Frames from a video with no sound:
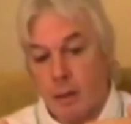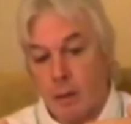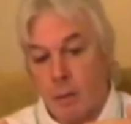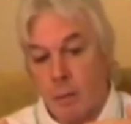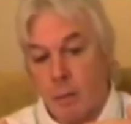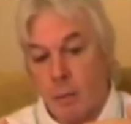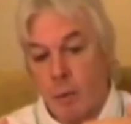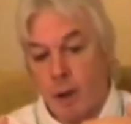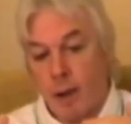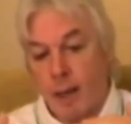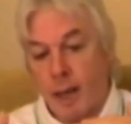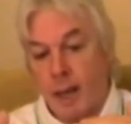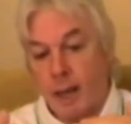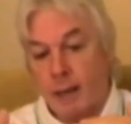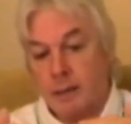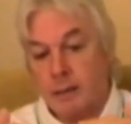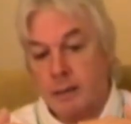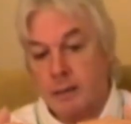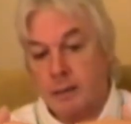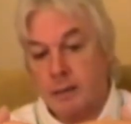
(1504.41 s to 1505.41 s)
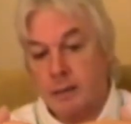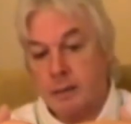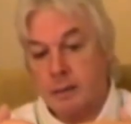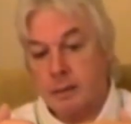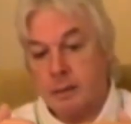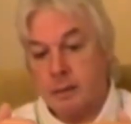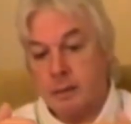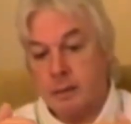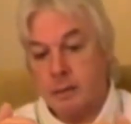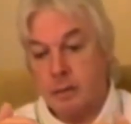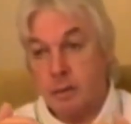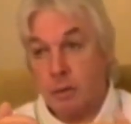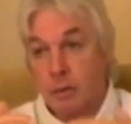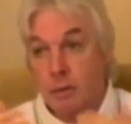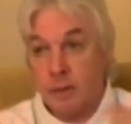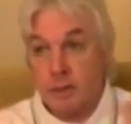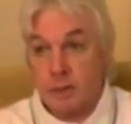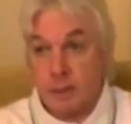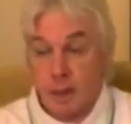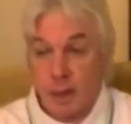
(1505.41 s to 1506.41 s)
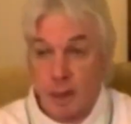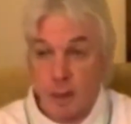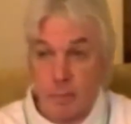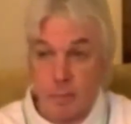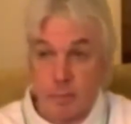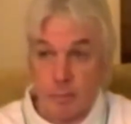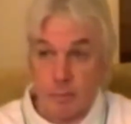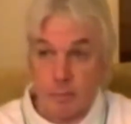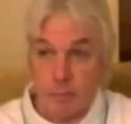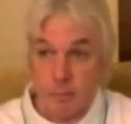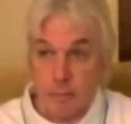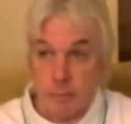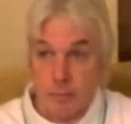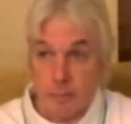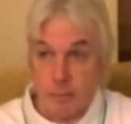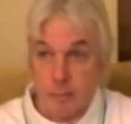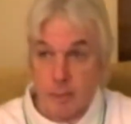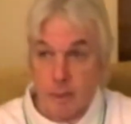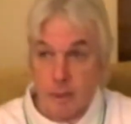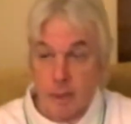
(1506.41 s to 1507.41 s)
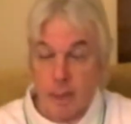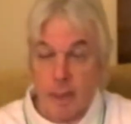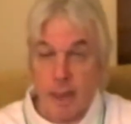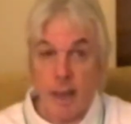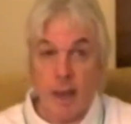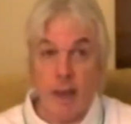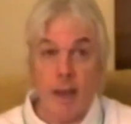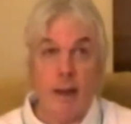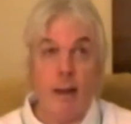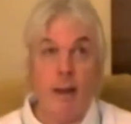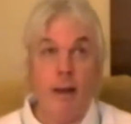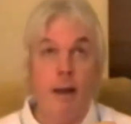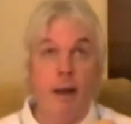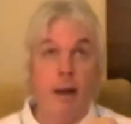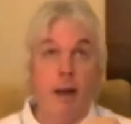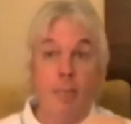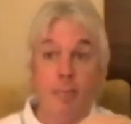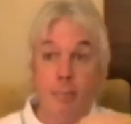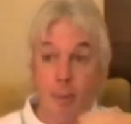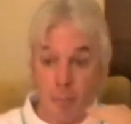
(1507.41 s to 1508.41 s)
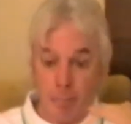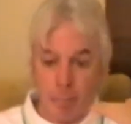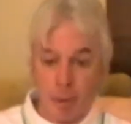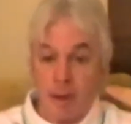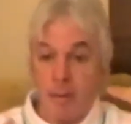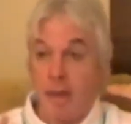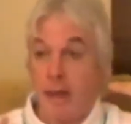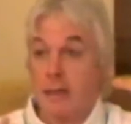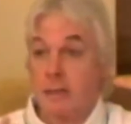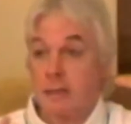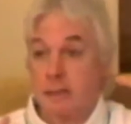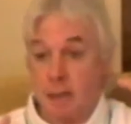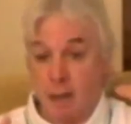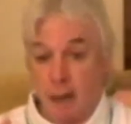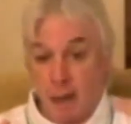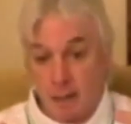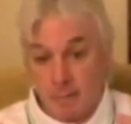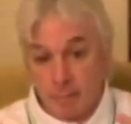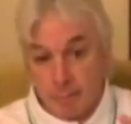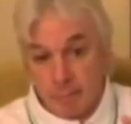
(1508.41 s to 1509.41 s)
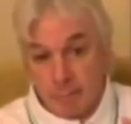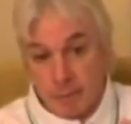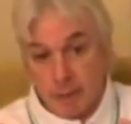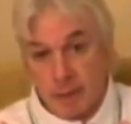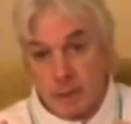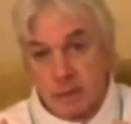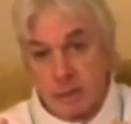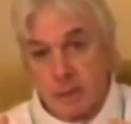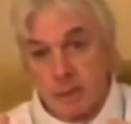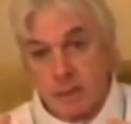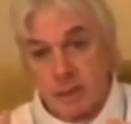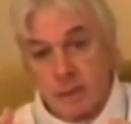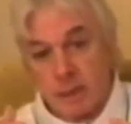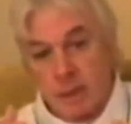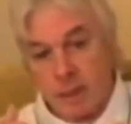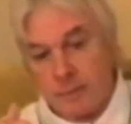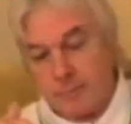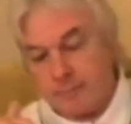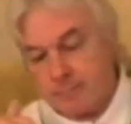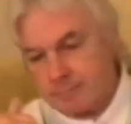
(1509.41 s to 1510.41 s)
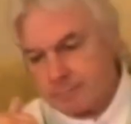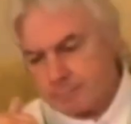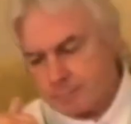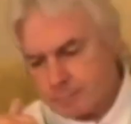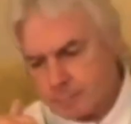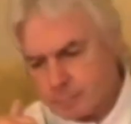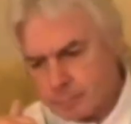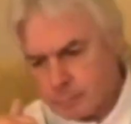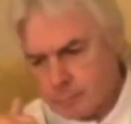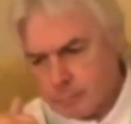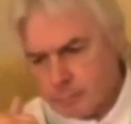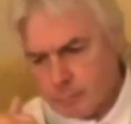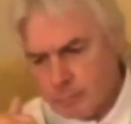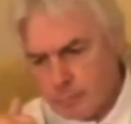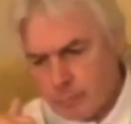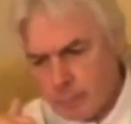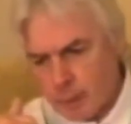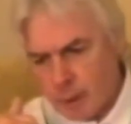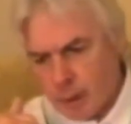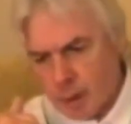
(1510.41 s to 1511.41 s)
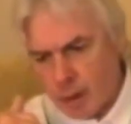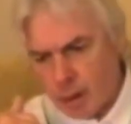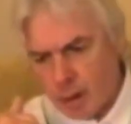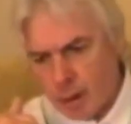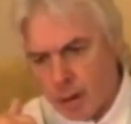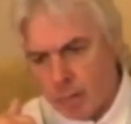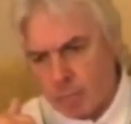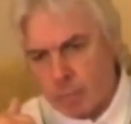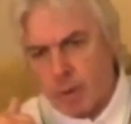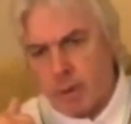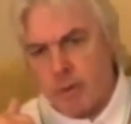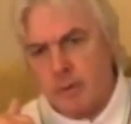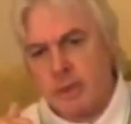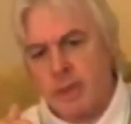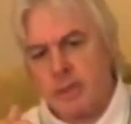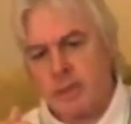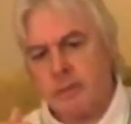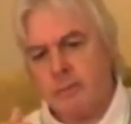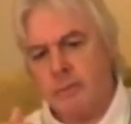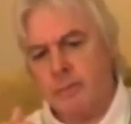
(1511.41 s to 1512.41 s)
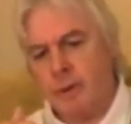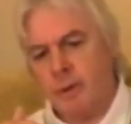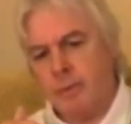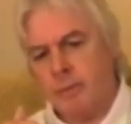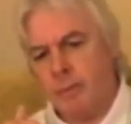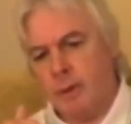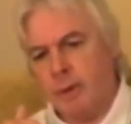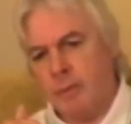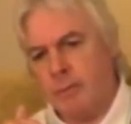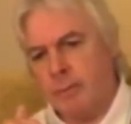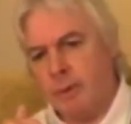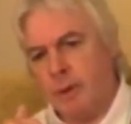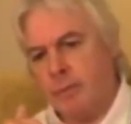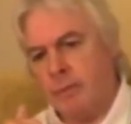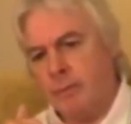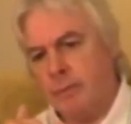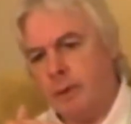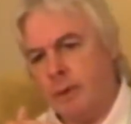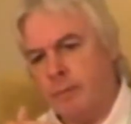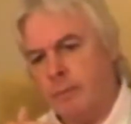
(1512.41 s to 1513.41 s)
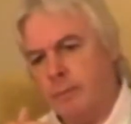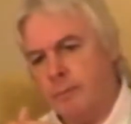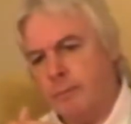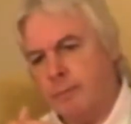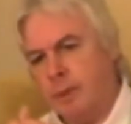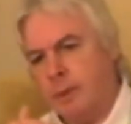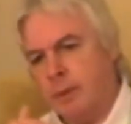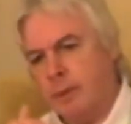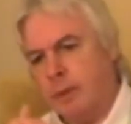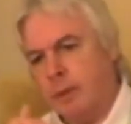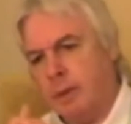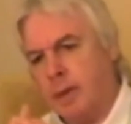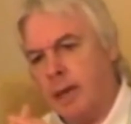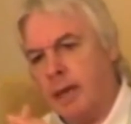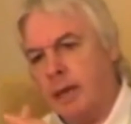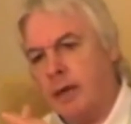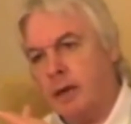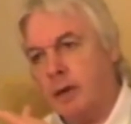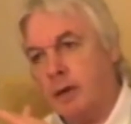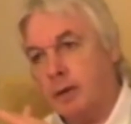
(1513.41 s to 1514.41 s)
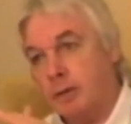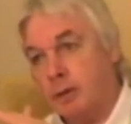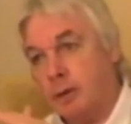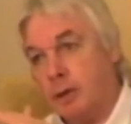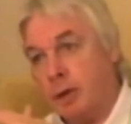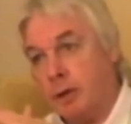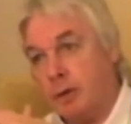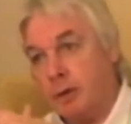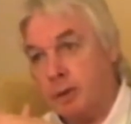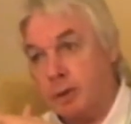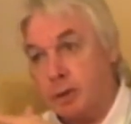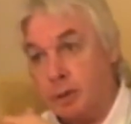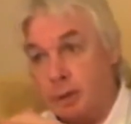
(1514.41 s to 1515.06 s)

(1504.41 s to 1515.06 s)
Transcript: where the door is going to open. But by that time, because it's a process of getting closer and closer